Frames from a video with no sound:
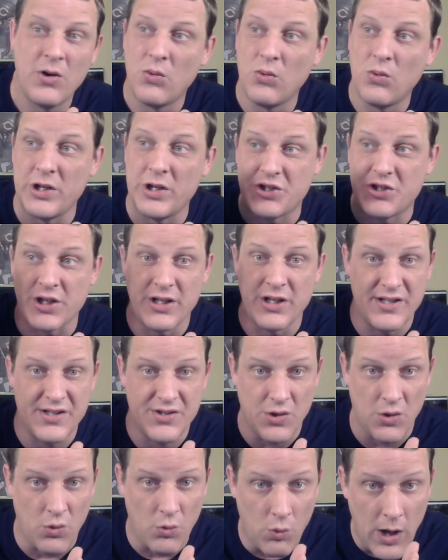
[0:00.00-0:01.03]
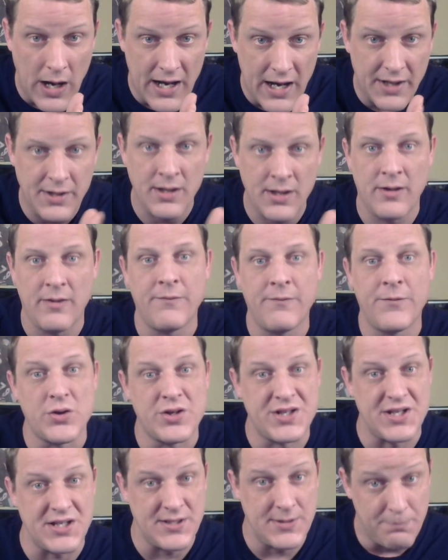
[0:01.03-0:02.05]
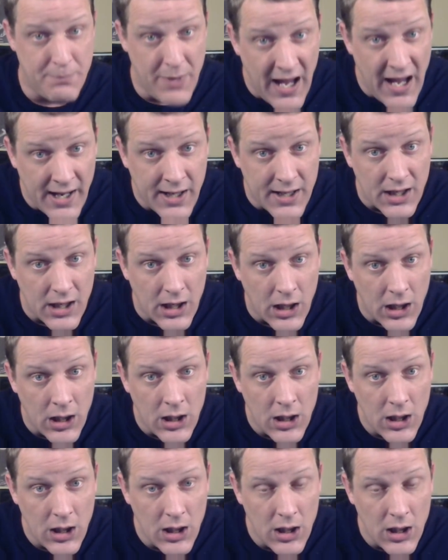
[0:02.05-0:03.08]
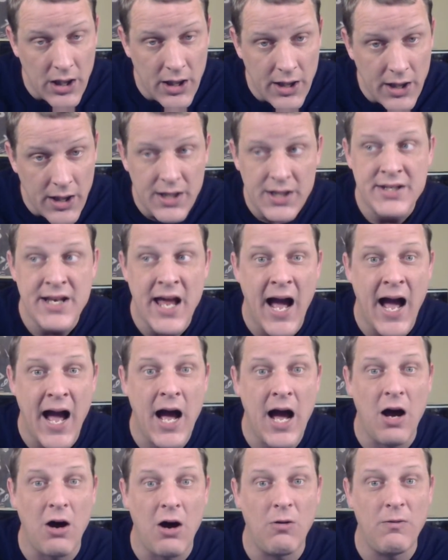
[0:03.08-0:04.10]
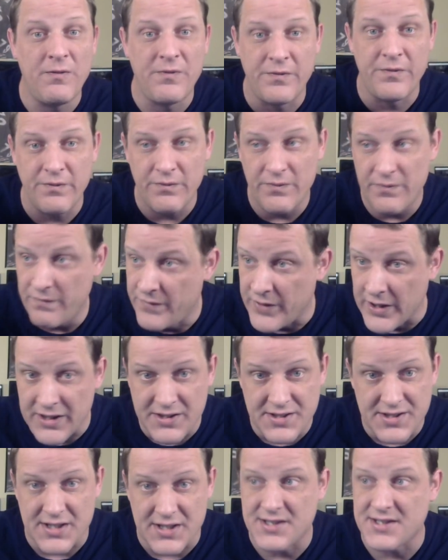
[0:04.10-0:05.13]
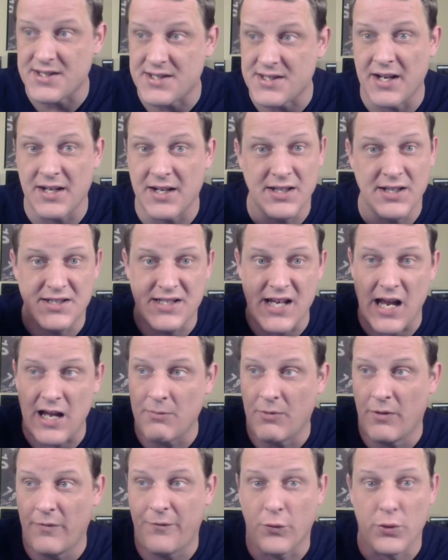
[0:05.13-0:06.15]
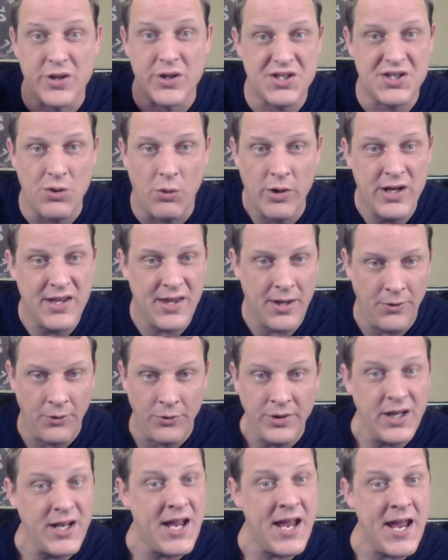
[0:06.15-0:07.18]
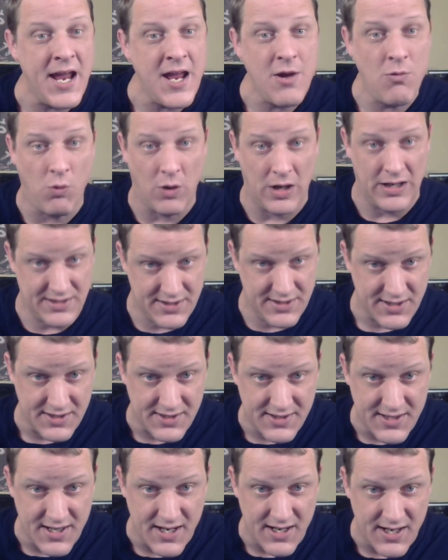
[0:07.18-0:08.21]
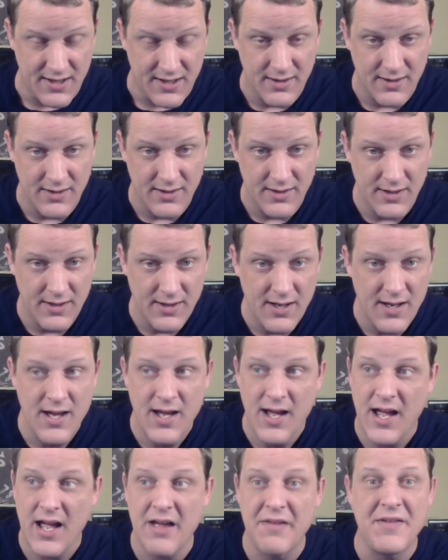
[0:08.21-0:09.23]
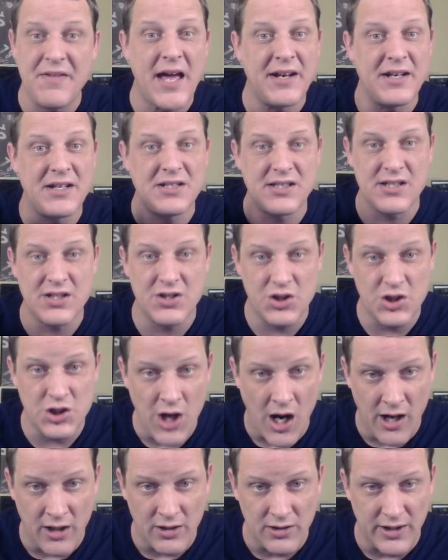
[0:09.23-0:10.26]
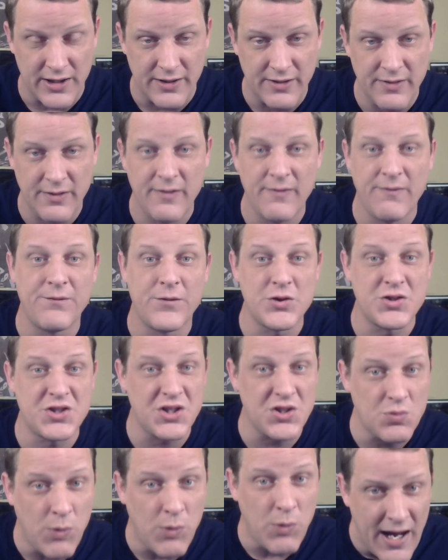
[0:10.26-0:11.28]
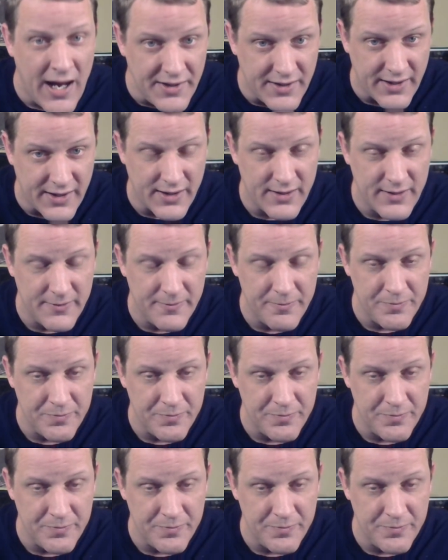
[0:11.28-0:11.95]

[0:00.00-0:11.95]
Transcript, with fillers: which is Ronda versus Becky, now Vince is setting the table for a story that only he wants to see. And that is Charlotte versus Ronda.